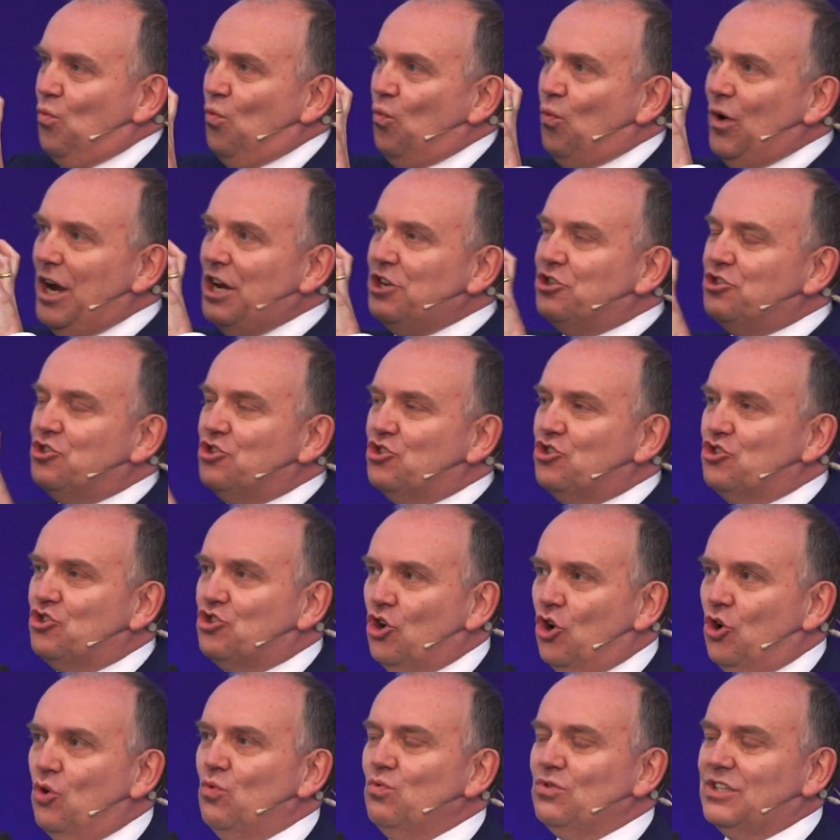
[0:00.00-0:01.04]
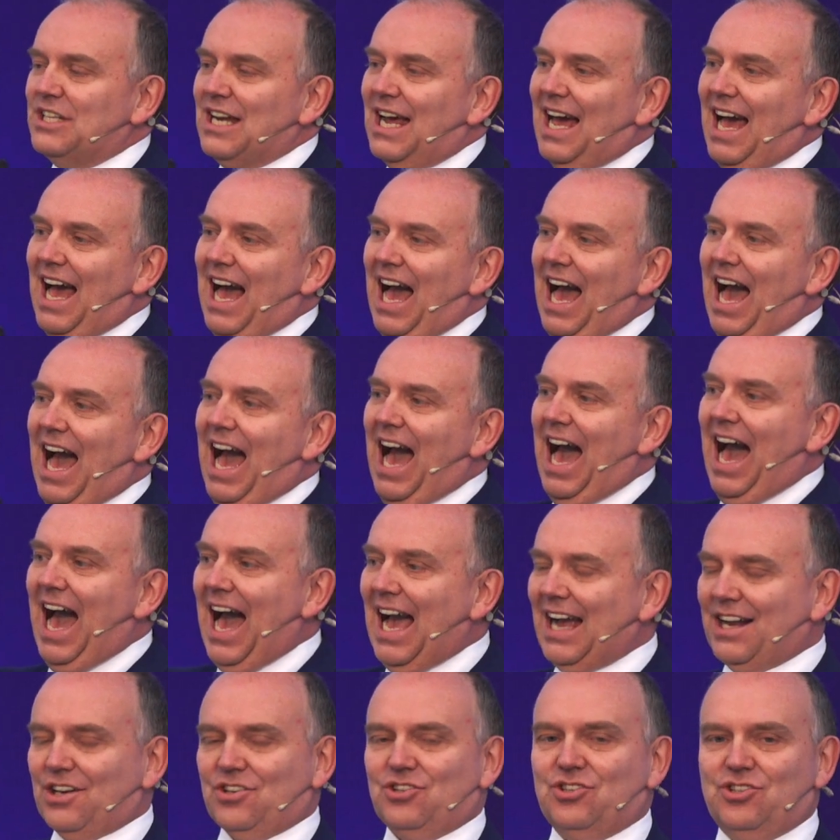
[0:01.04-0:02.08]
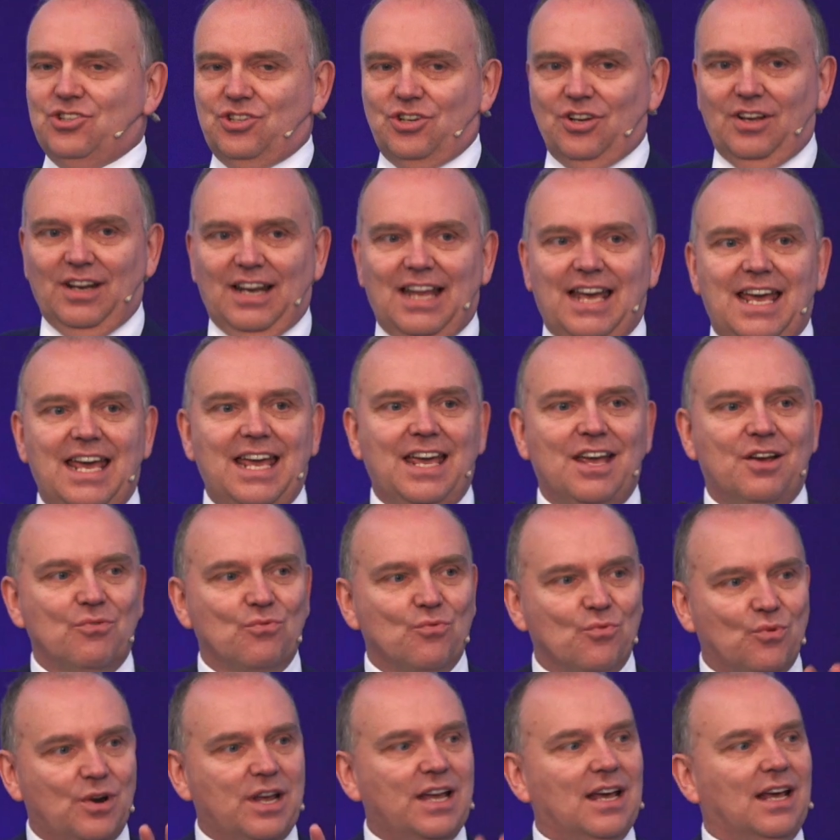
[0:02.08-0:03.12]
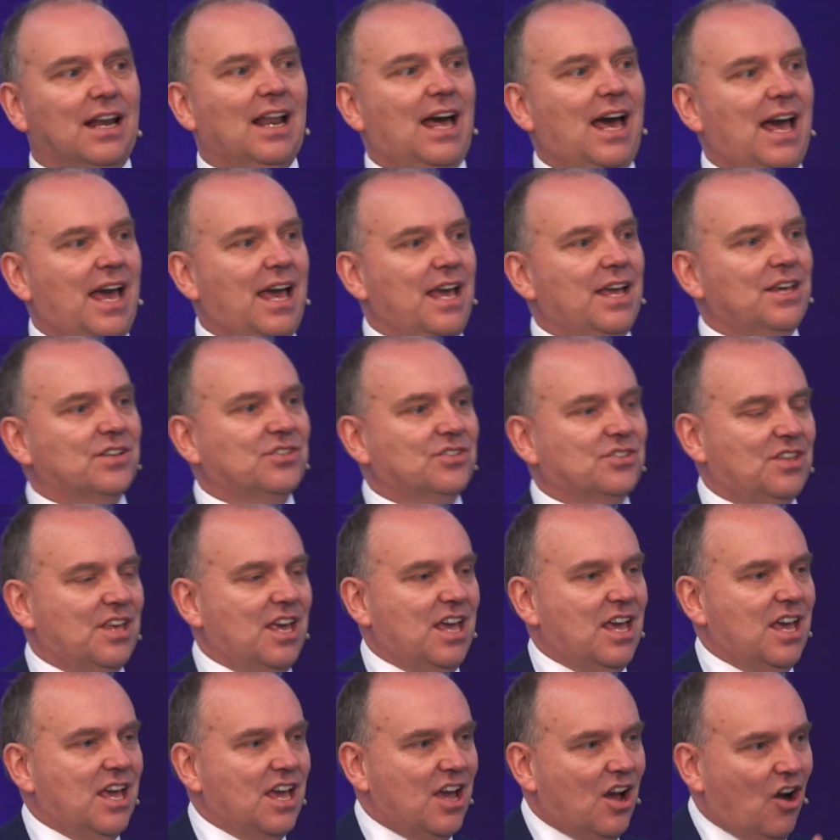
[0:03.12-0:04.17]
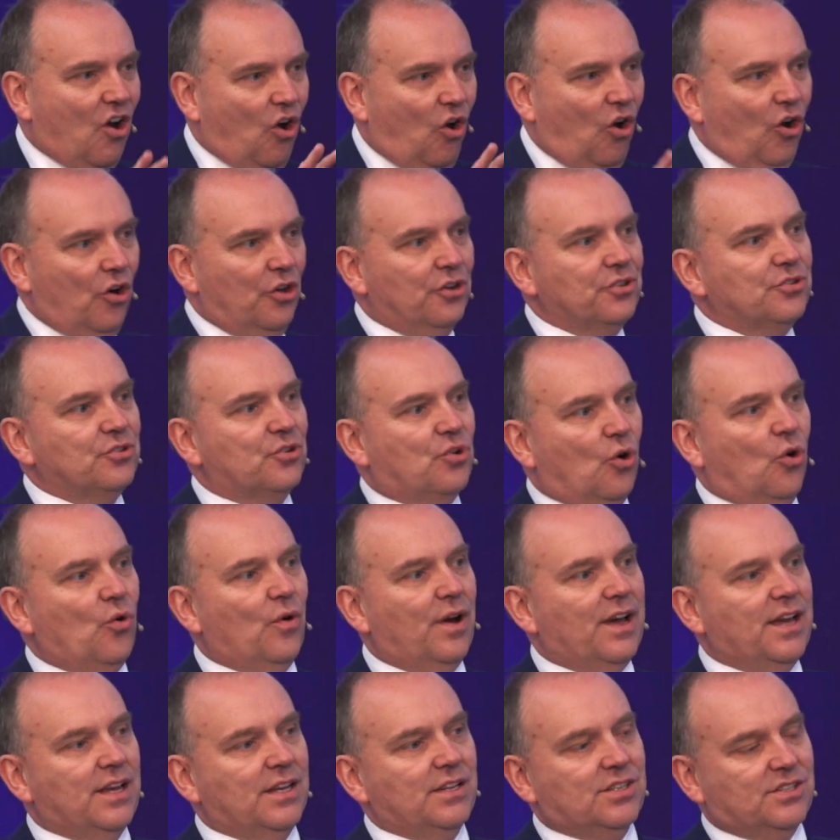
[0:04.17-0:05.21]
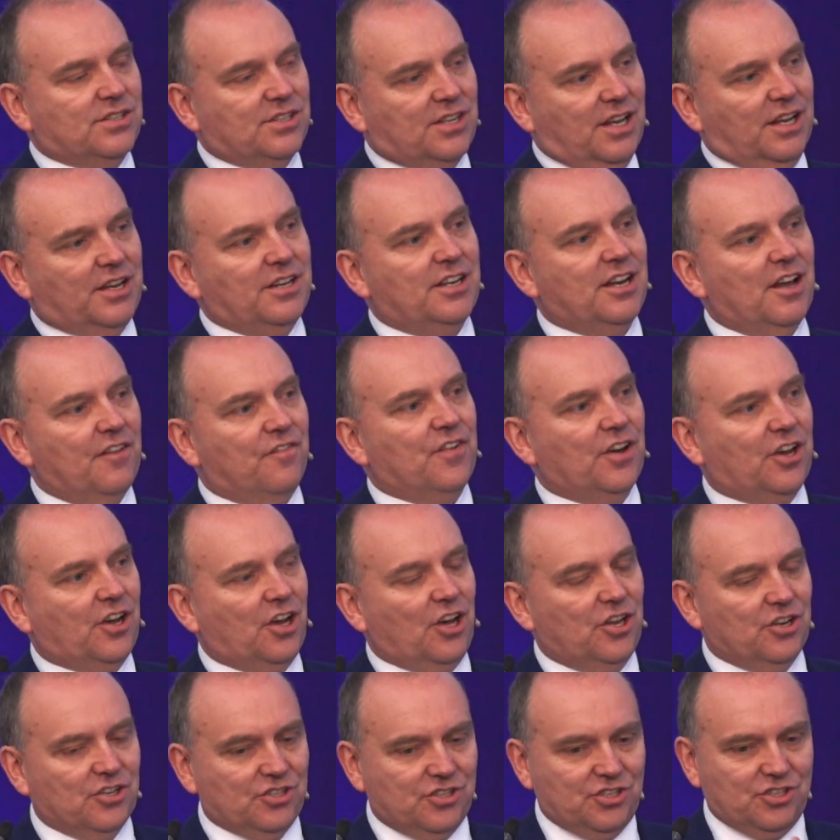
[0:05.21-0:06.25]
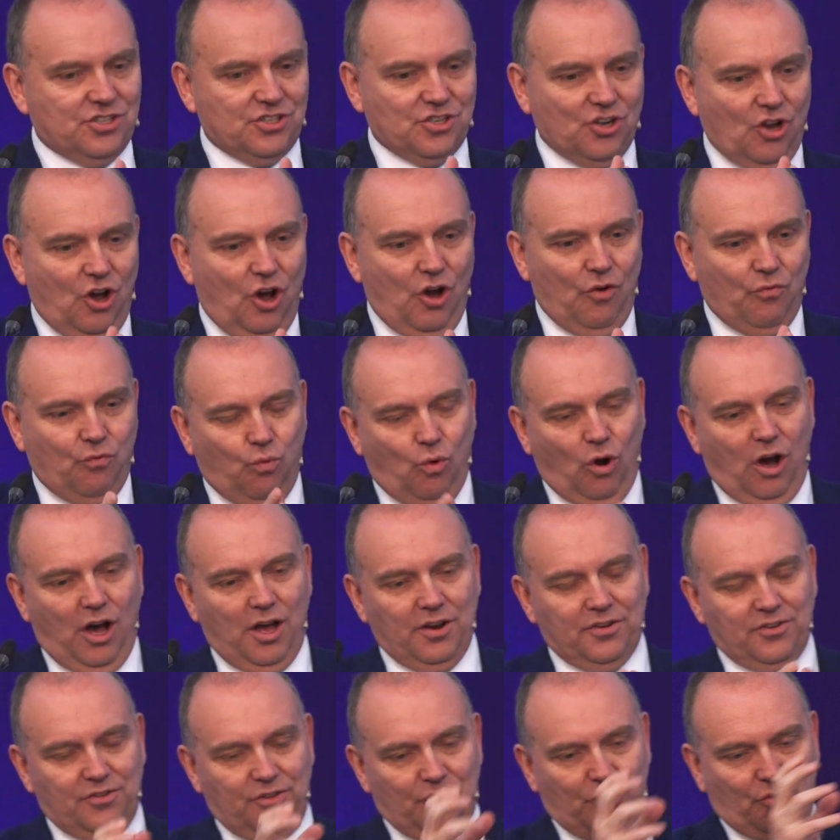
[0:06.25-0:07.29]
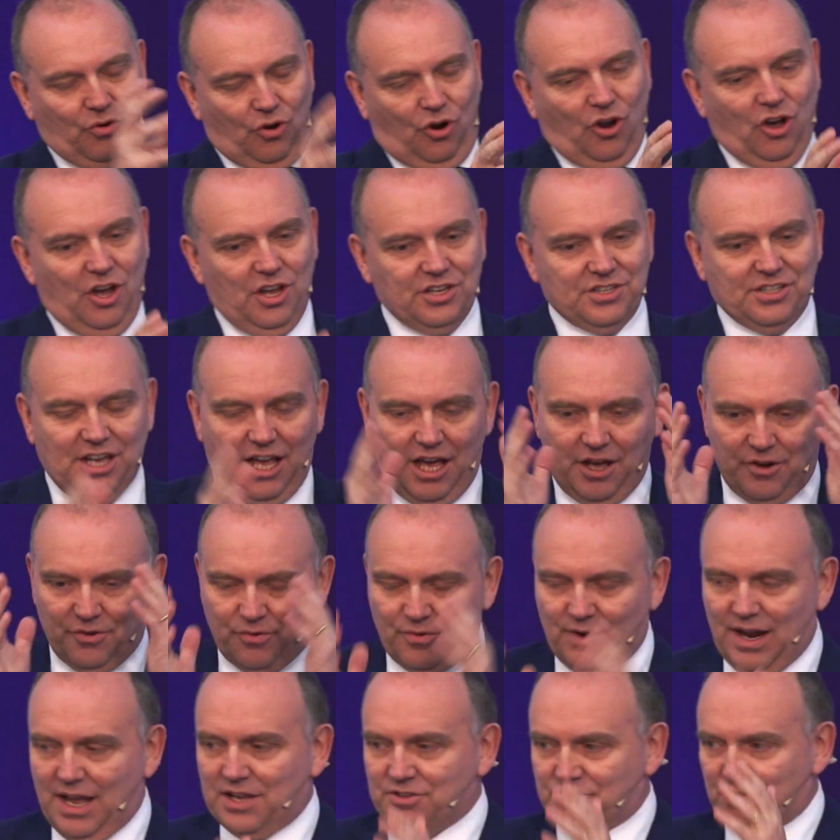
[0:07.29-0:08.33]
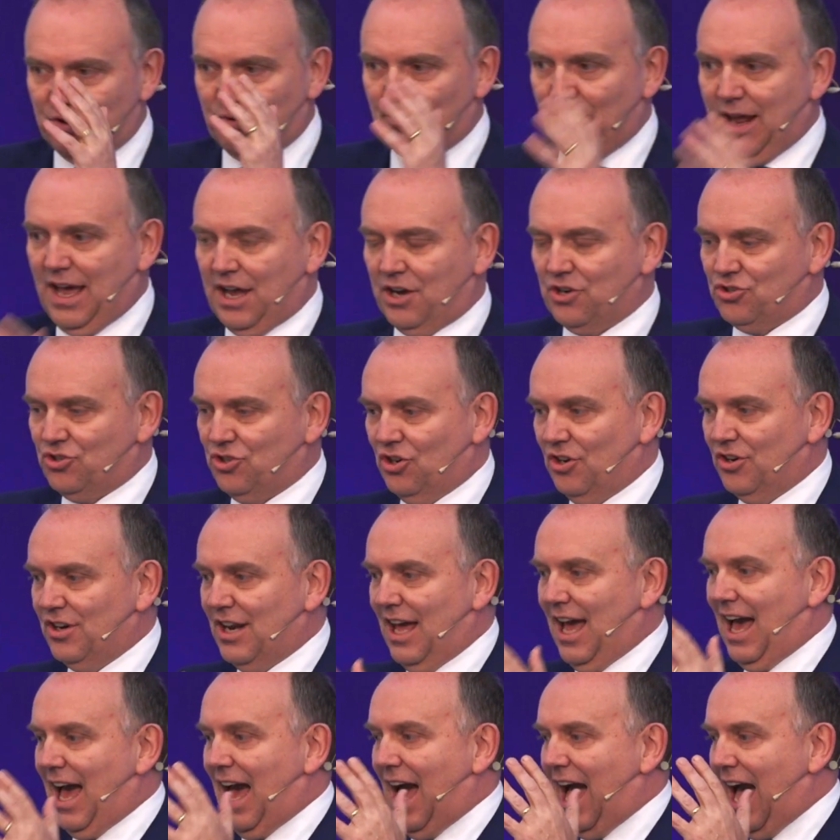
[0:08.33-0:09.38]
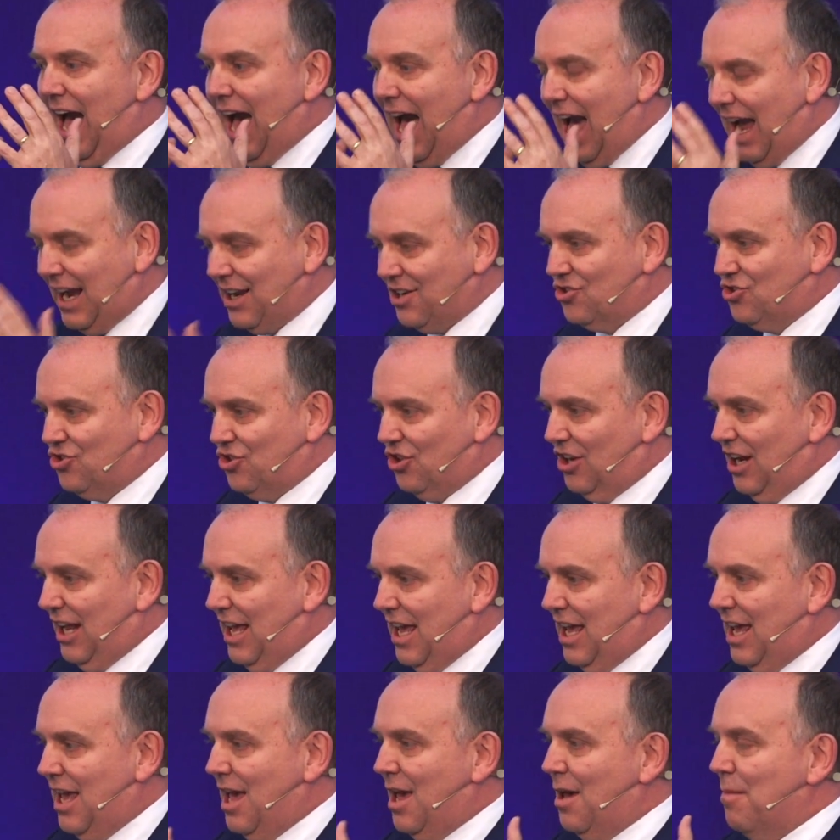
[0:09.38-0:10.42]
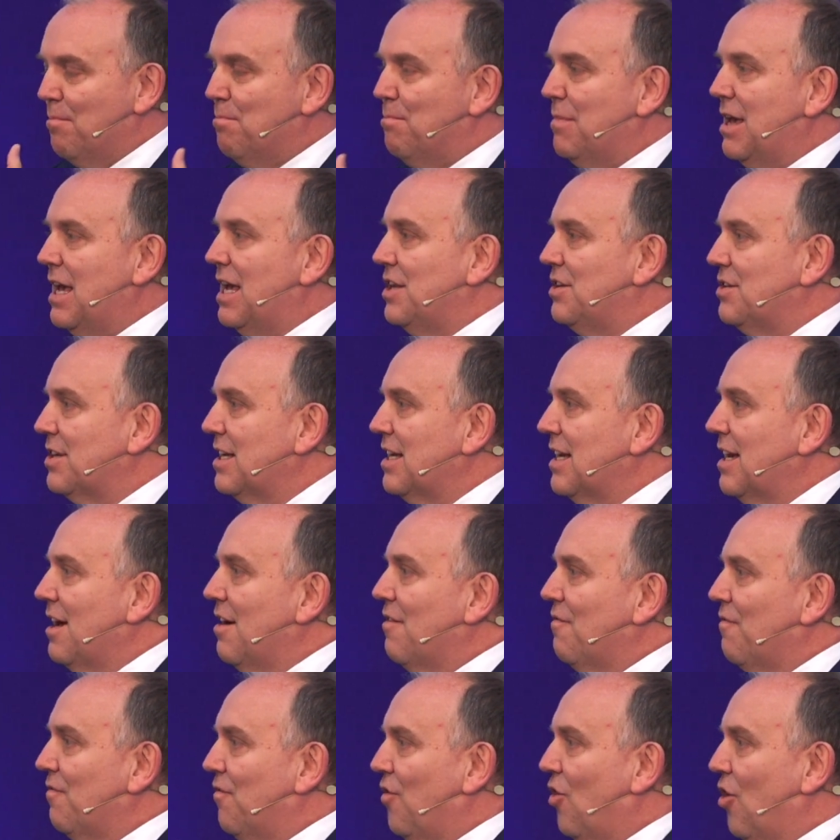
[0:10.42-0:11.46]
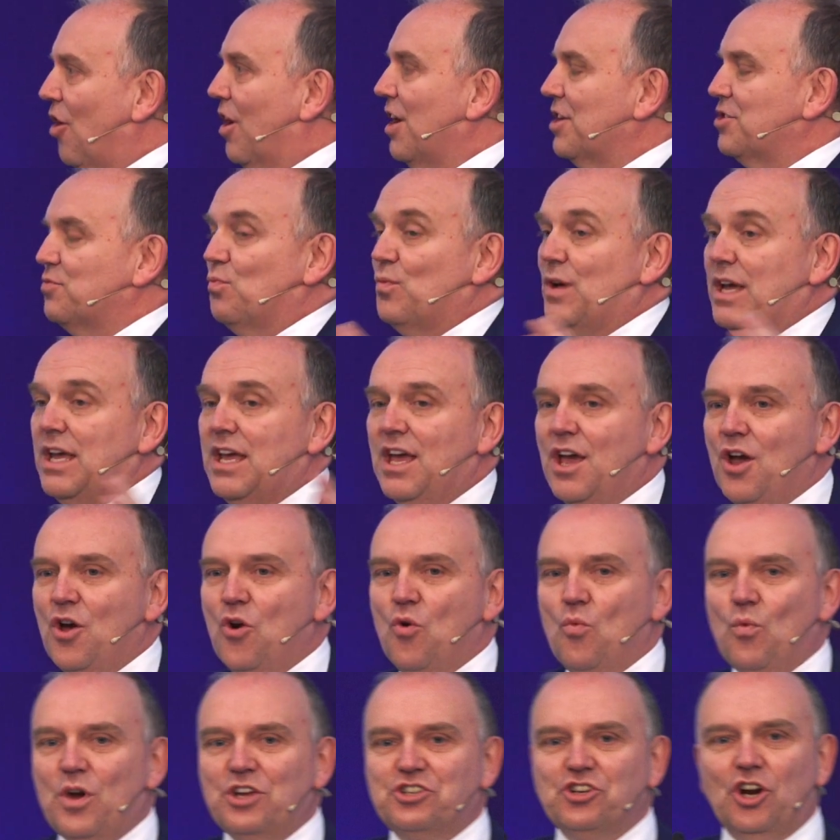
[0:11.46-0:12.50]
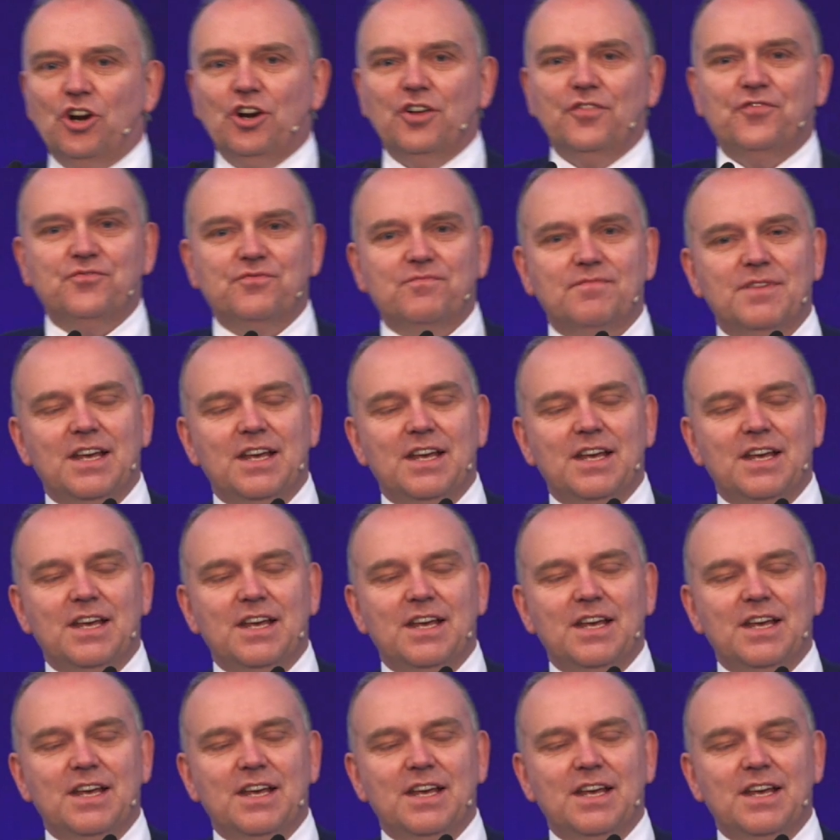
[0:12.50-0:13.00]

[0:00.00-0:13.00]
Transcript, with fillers: we don't actually realize the ongoing significance of what the cross and resurrection actually mean for us. We, we sort of